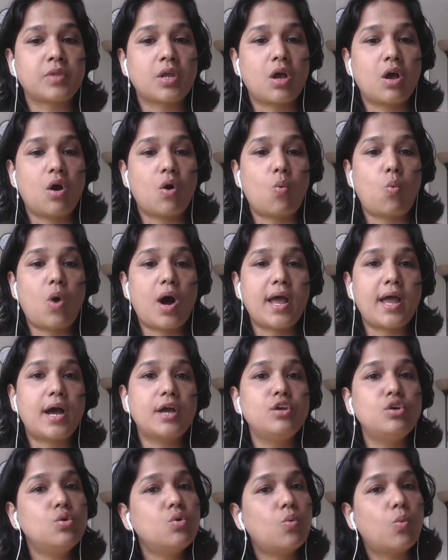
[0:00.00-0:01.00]
why are
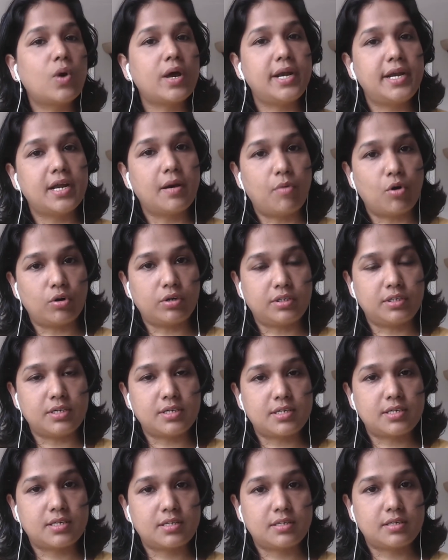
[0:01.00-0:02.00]
you worried about
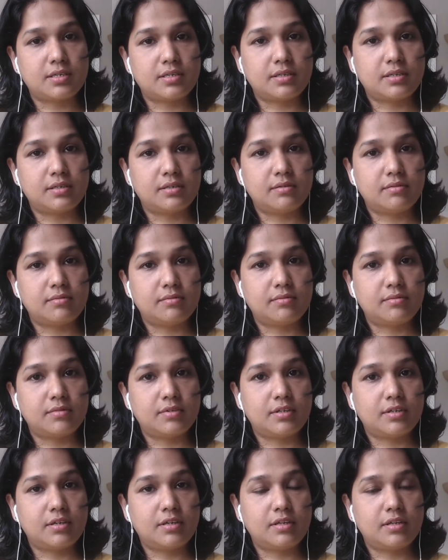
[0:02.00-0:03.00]
this?
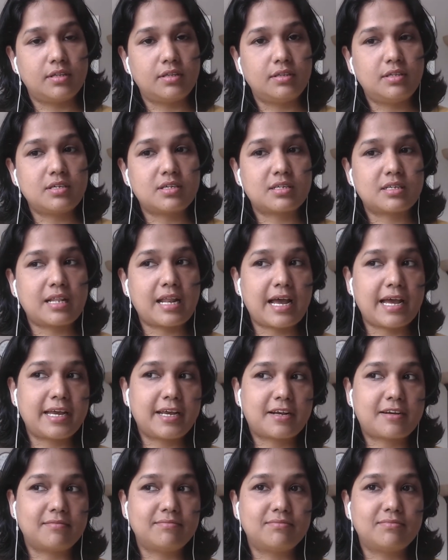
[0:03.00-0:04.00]
This
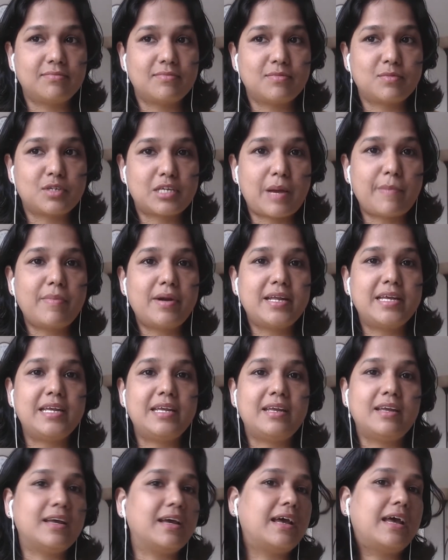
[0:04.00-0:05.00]
like somebody
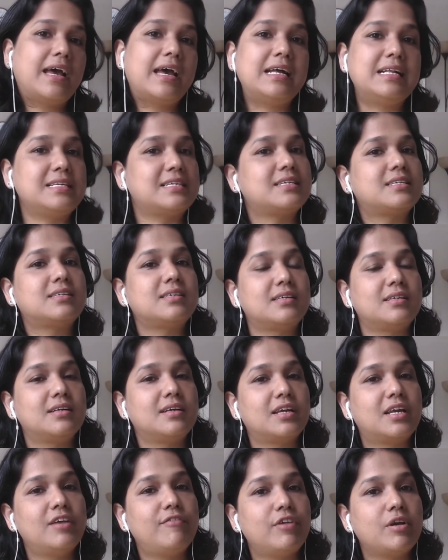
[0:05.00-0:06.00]
else
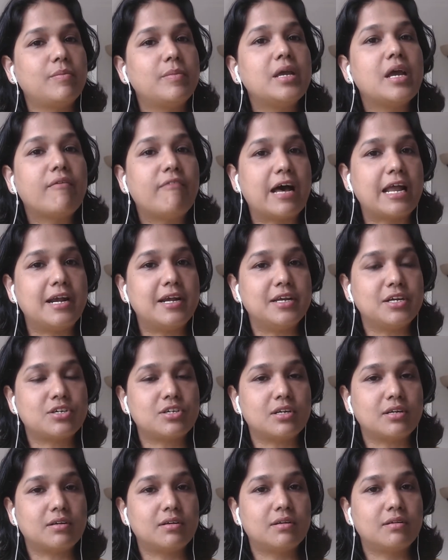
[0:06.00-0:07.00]
giving me a
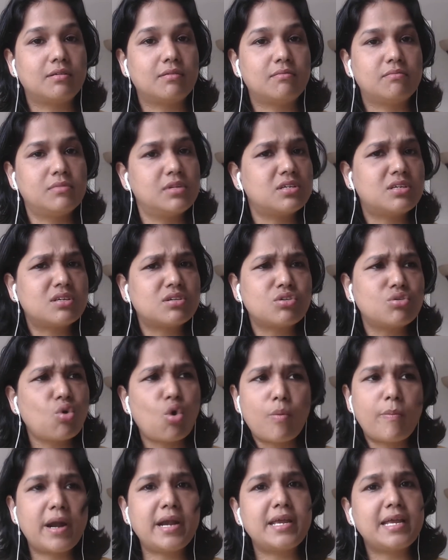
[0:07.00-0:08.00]
validation. This is
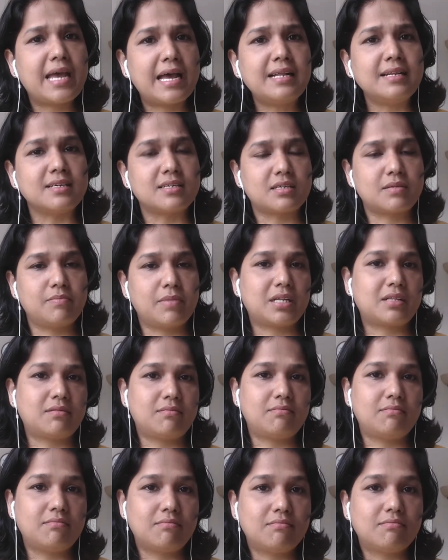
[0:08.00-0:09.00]
nobody else but
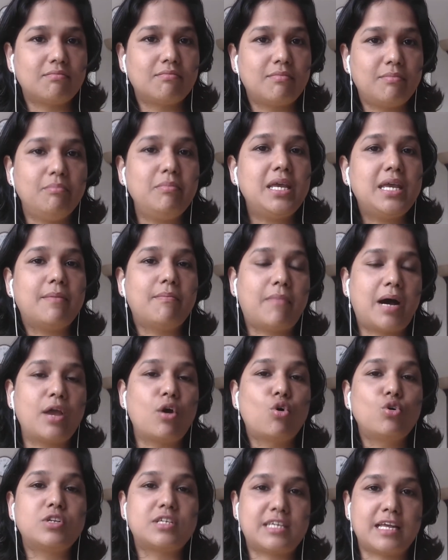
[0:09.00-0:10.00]
me, my
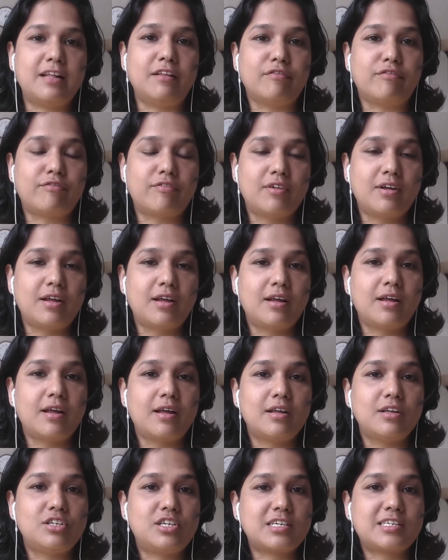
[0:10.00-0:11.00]
own self.
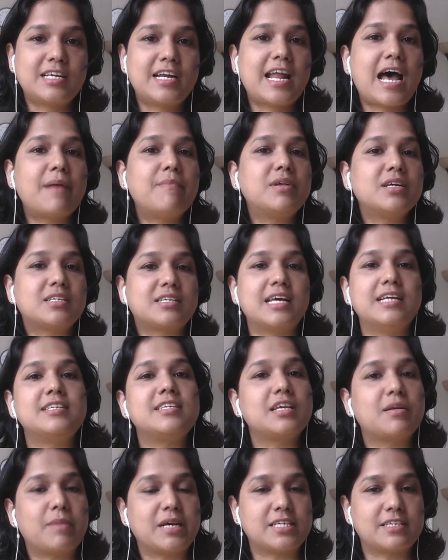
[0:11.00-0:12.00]
Just that I'm
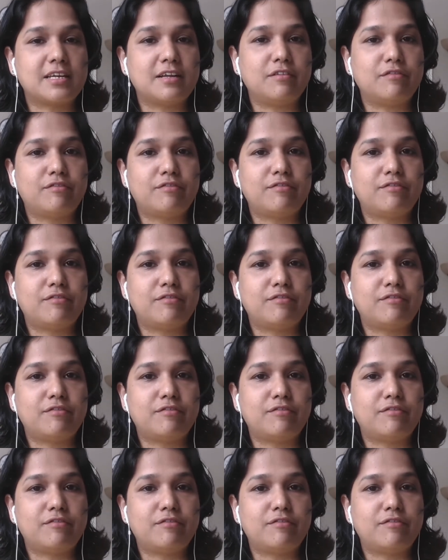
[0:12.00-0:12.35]
distancing myself.